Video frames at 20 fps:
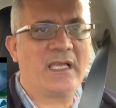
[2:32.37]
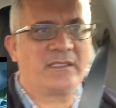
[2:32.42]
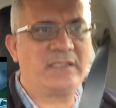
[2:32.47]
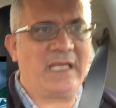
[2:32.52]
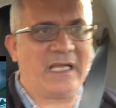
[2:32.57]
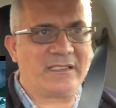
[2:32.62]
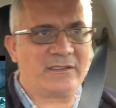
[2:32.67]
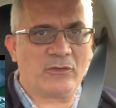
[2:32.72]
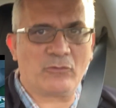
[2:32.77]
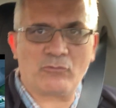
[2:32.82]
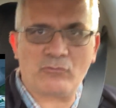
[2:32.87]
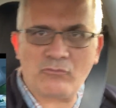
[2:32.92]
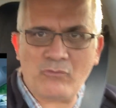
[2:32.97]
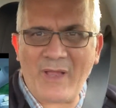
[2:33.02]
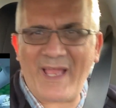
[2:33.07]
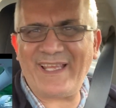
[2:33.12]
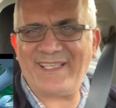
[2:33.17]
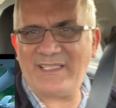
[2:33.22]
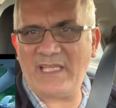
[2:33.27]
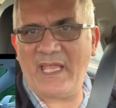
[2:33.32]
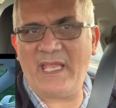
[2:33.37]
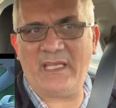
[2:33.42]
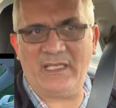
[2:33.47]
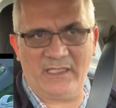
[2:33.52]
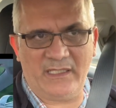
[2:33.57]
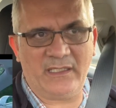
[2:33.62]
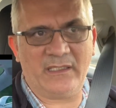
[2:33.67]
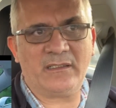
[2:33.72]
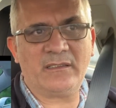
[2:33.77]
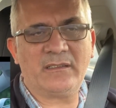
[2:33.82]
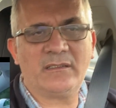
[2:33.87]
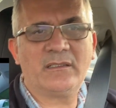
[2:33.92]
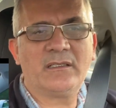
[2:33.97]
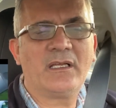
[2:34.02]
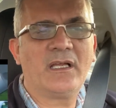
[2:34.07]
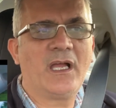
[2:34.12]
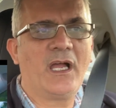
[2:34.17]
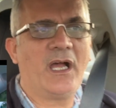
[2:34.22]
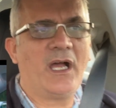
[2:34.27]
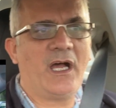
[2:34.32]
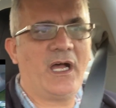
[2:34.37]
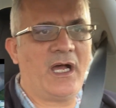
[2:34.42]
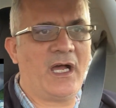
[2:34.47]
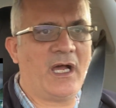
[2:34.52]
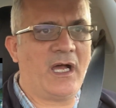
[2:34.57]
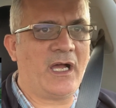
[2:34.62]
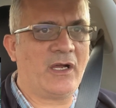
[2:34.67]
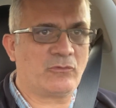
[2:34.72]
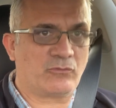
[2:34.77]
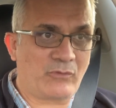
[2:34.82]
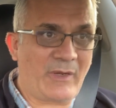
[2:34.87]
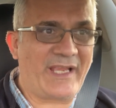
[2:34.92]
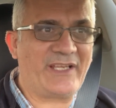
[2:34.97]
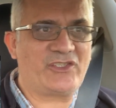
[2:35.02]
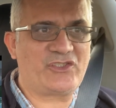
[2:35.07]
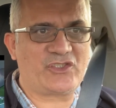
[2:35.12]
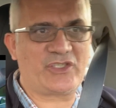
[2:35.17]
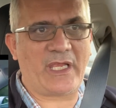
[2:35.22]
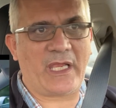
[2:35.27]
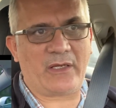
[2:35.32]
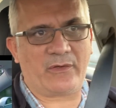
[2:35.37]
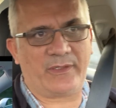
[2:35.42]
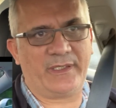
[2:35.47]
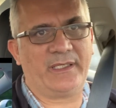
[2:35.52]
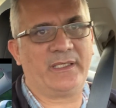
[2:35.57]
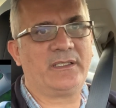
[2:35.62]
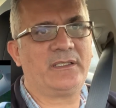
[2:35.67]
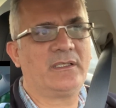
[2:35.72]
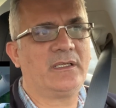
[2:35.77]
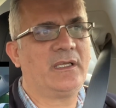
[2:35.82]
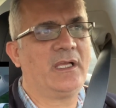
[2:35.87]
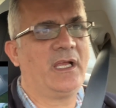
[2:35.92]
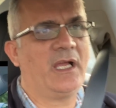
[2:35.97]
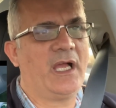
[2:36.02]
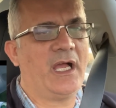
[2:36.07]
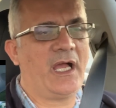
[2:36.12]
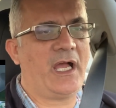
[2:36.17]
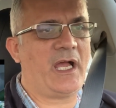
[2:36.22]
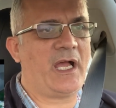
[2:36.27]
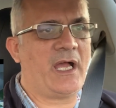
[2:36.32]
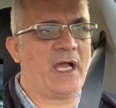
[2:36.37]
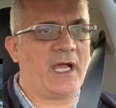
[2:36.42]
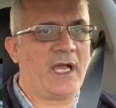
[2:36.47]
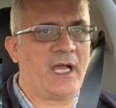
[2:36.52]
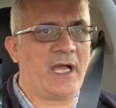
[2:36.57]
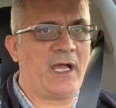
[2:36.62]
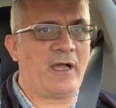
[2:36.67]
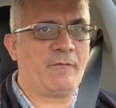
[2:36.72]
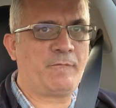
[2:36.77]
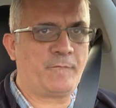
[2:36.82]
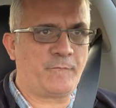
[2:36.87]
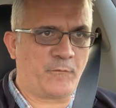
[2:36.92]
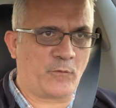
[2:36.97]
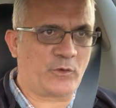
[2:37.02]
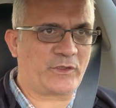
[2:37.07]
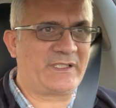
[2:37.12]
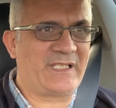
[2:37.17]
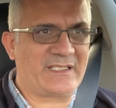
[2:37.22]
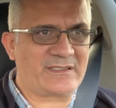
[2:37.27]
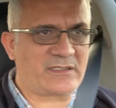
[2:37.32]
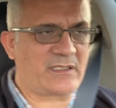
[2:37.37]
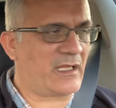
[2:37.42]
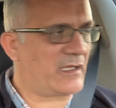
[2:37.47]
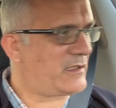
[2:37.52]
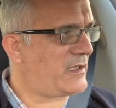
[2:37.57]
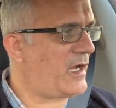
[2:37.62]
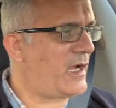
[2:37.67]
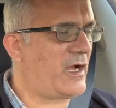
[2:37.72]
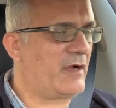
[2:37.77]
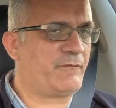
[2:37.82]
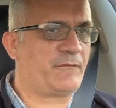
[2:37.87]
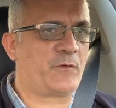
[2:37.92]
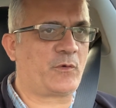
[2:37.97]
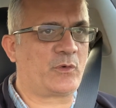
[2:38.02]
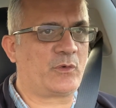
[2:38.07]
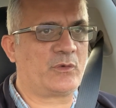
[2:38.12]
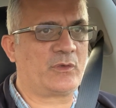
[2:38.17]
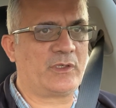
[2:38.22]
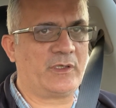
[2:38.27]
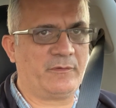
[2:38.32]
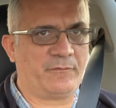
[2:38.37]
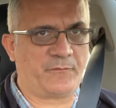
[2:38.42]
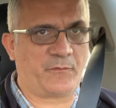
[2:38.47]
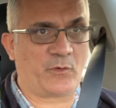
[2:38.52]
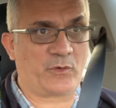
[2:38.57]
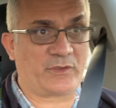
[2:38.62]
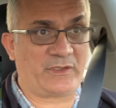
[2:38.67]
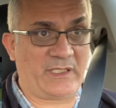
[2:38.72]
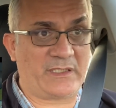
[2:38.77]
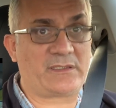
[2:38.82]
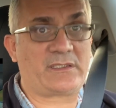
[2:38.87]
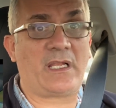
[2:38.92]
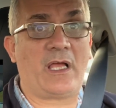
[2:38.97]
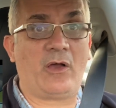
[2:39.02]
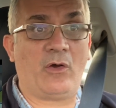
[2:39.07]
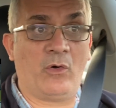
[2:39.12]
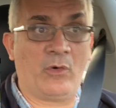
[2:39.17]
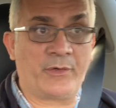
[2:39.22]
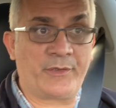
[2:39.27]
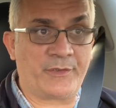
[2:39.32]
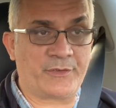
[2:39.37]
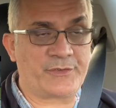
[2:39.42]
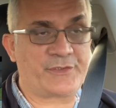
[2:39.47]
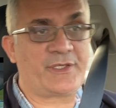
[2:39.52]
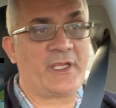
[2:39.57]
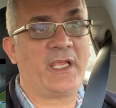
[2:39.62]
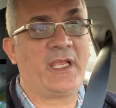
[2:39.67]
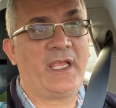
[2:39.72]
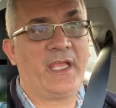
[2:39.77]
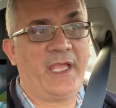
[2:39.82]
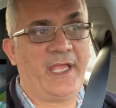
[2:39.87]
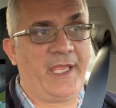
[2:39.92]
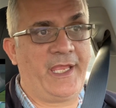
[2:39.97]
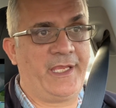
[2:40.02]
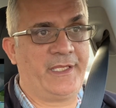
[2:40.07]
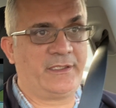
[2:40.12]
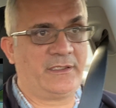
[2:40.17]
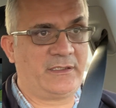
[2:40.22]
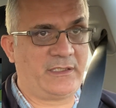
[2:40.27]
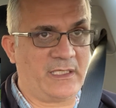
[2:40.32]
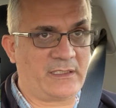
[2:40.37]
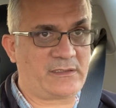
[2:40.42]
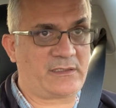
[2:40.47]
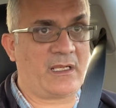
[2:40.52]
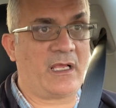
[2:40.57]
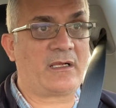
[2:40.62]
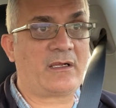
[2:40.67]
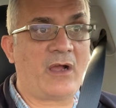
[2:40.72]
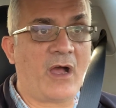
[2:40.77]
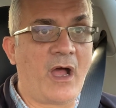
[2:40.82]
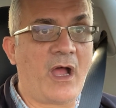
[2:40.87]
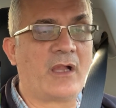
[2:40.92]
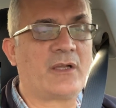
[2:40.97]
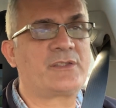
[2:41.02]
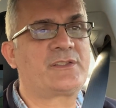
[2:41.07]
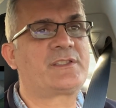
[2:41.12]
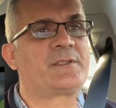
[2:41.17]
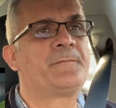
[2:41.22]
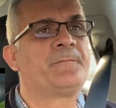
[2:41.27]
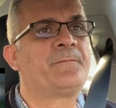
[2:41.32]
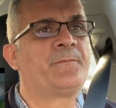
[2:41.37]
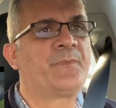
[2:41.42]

that ride hailing, uh, ride sharing uh, for Tesla car, for for Tesla owners and Tesla cars